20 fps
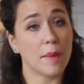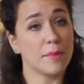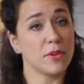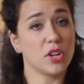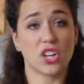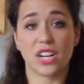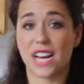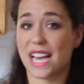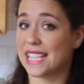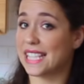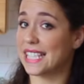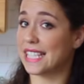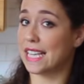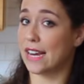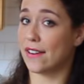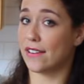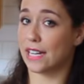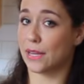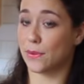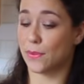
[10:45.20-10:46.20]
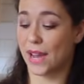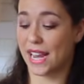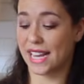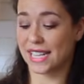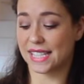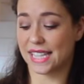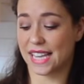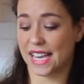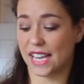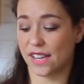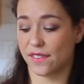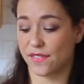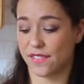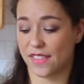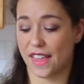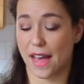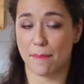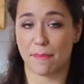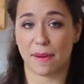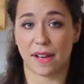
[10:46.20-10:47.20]
I'm not necessarily waiting for
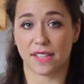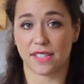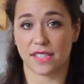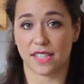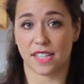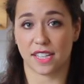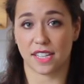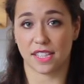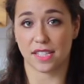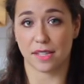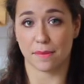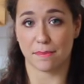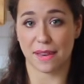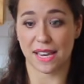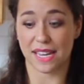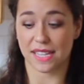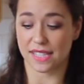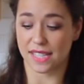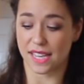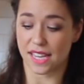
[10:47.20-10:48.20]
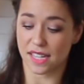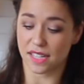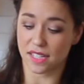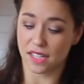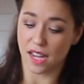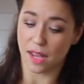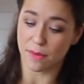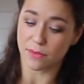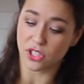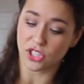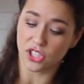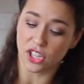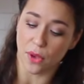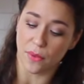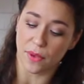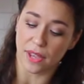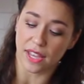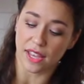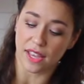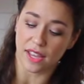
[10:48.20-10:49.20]
that butter to mix in. I'm just
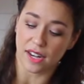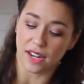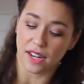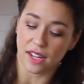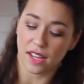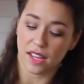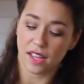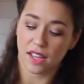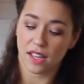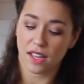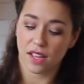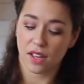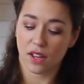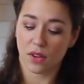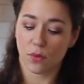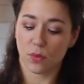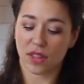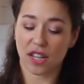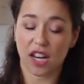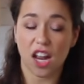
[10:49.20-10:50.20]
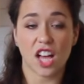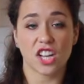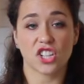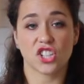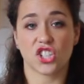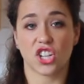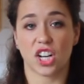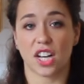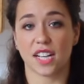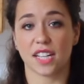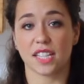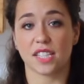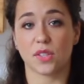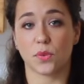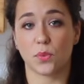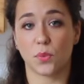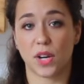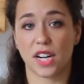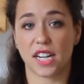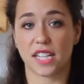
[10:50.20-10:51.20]
going in with large chunks,
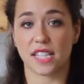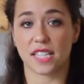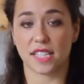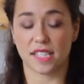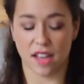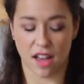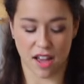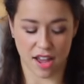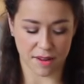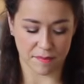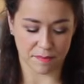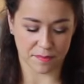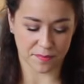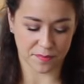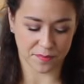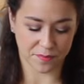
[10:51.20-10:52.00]
one at a time.